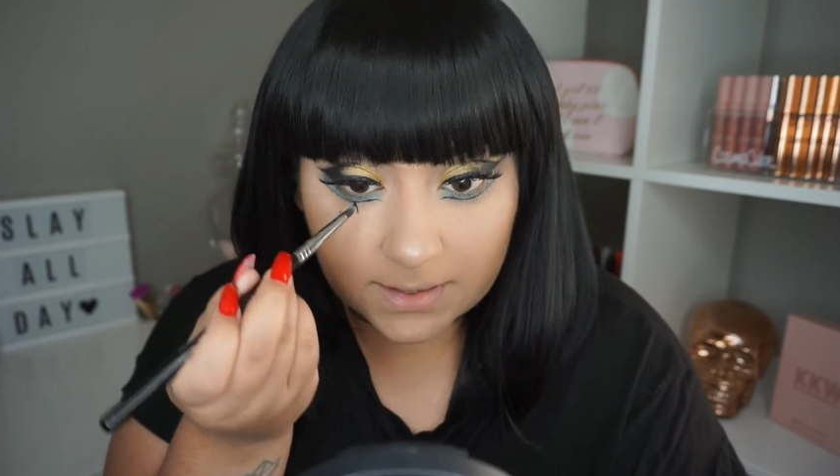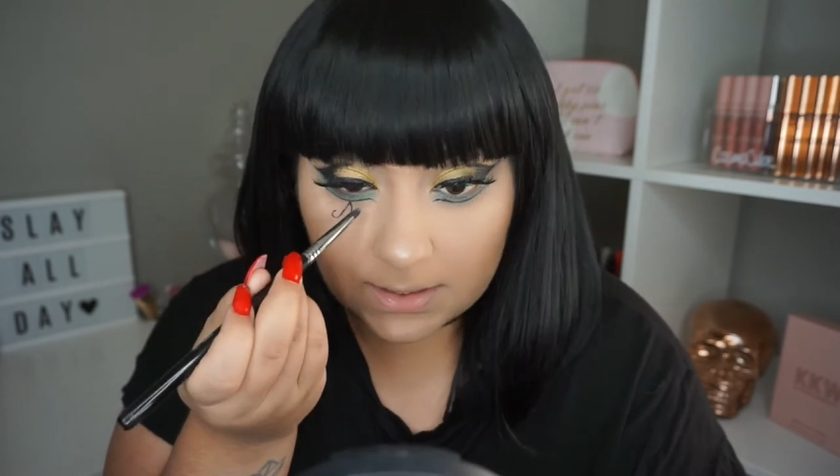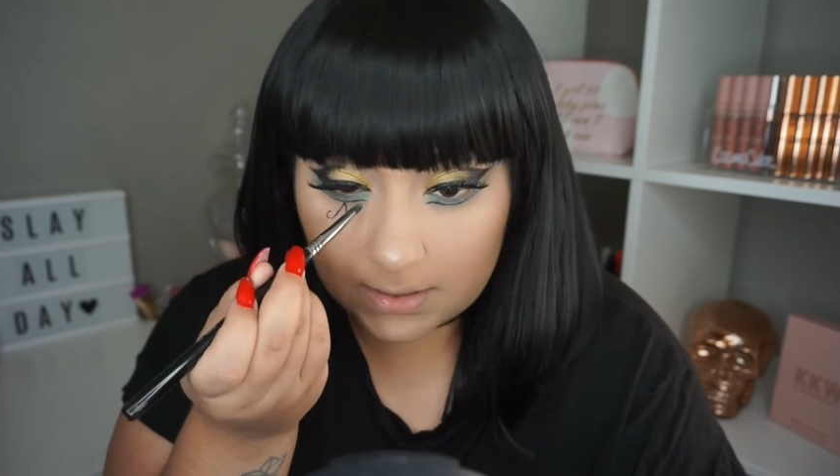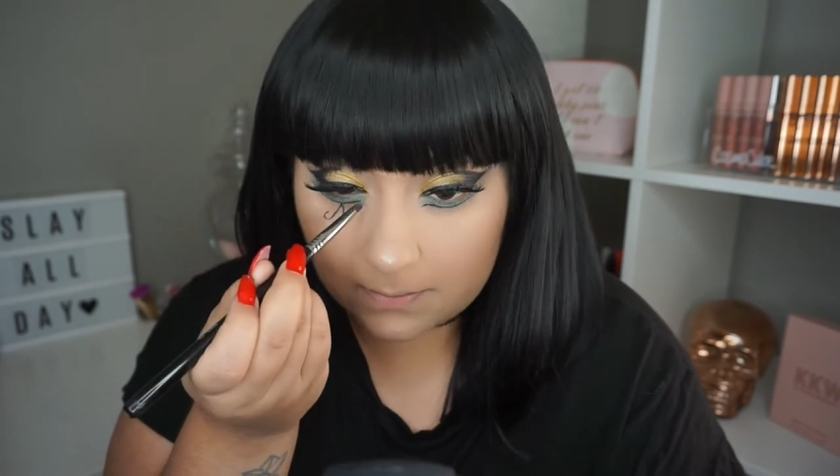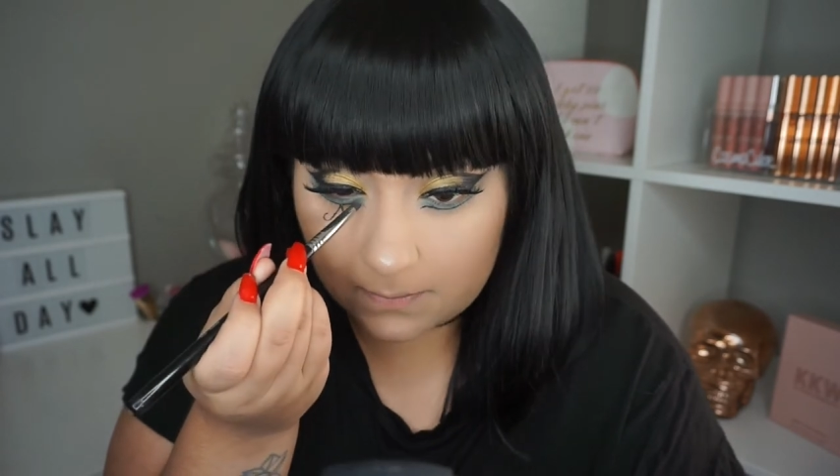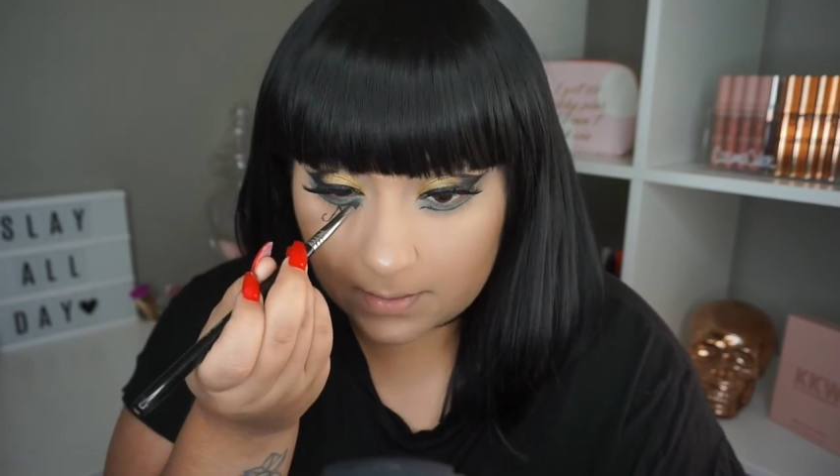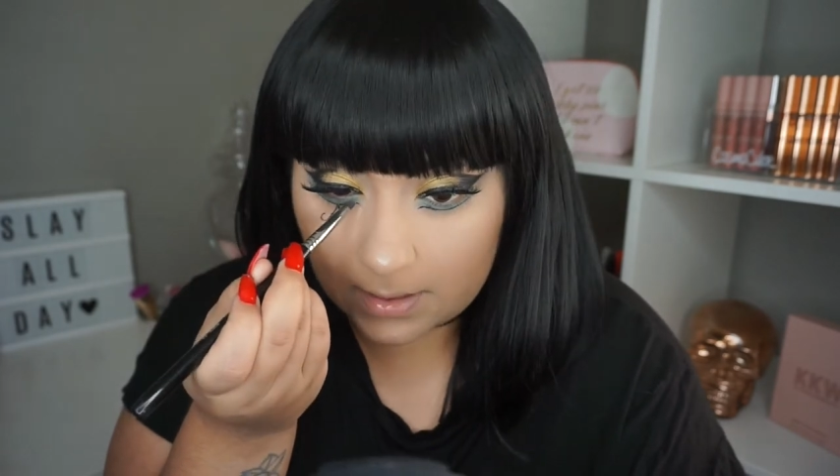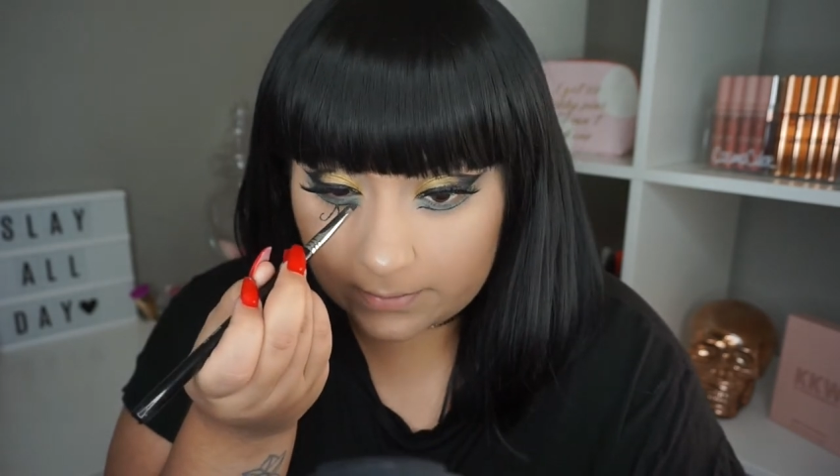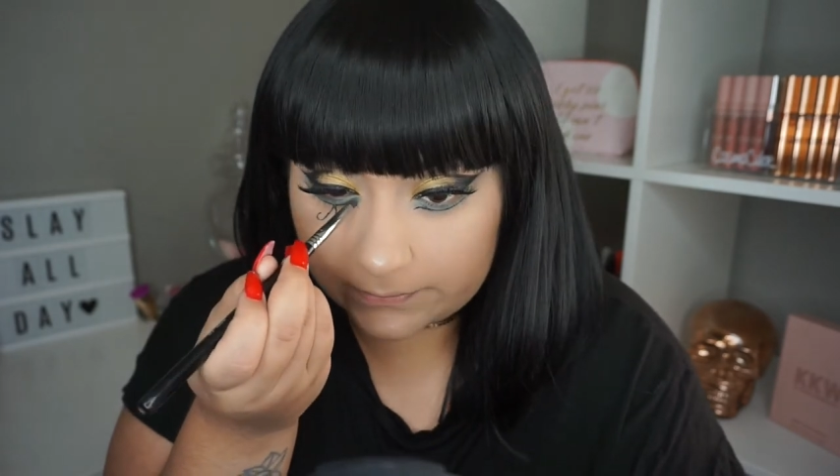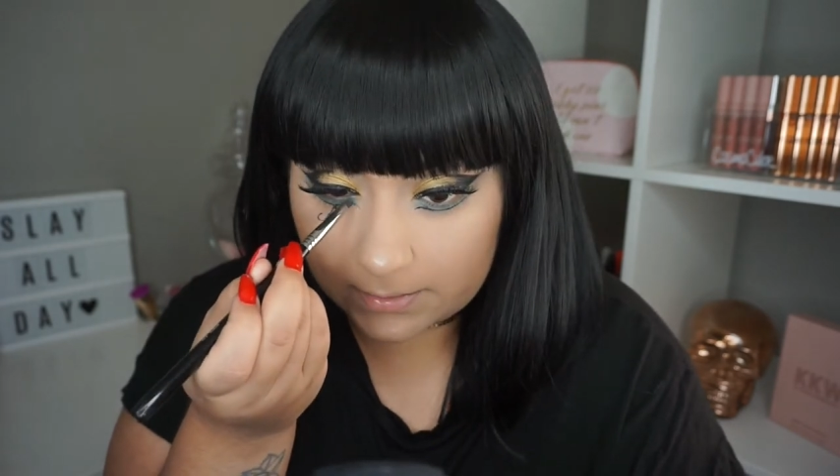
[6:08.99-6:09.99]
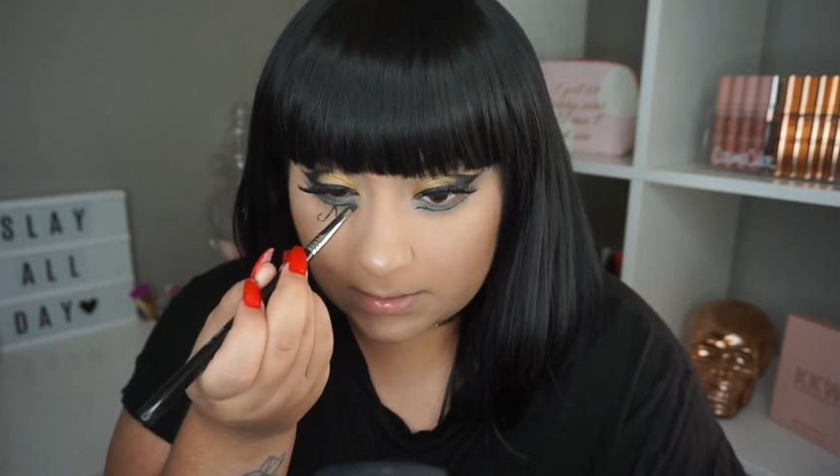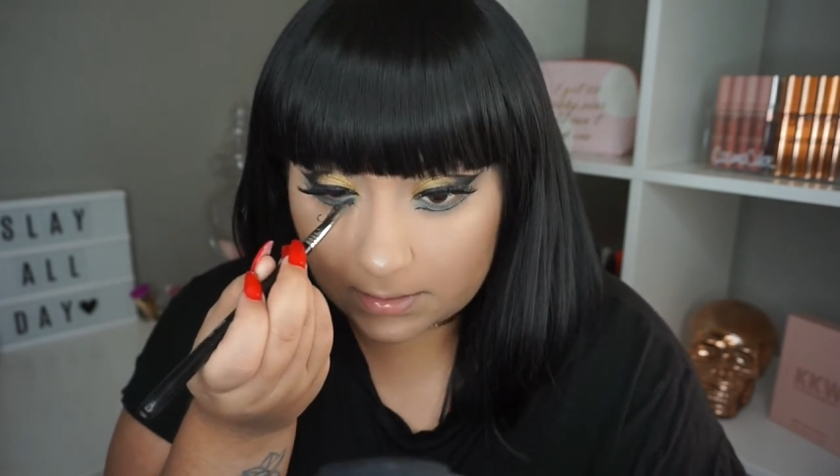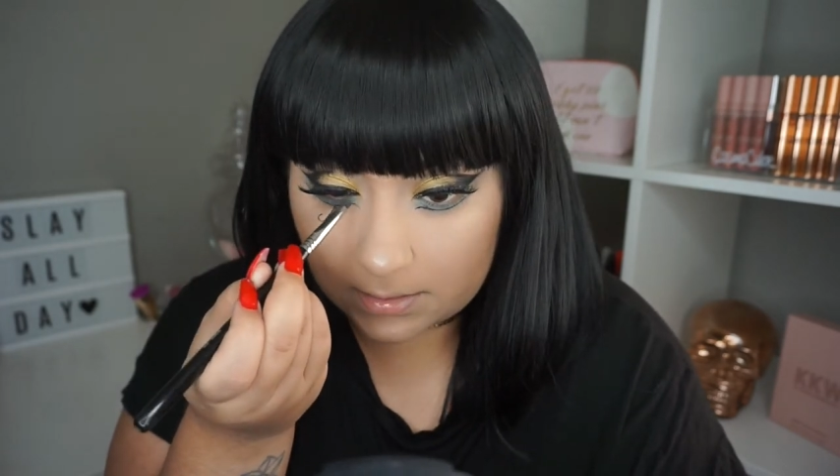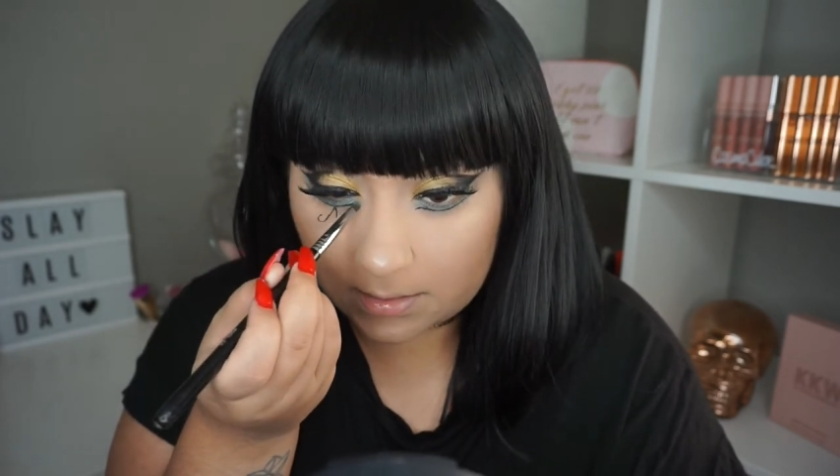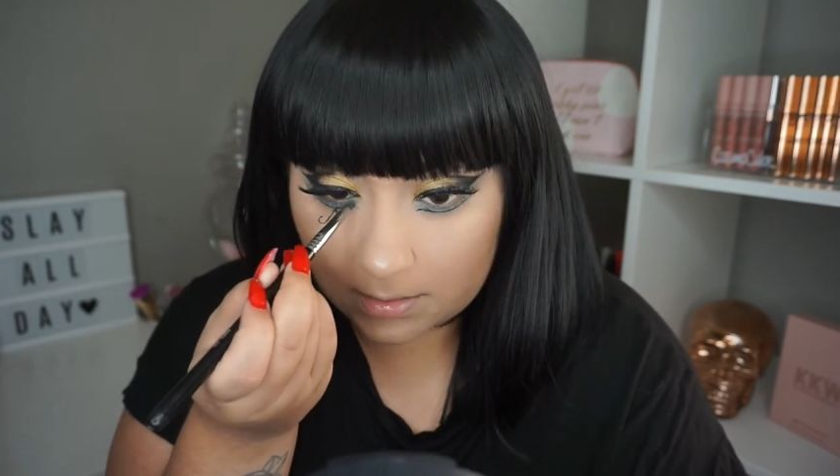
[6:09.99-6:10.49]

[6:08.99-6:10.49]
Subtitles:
it wherever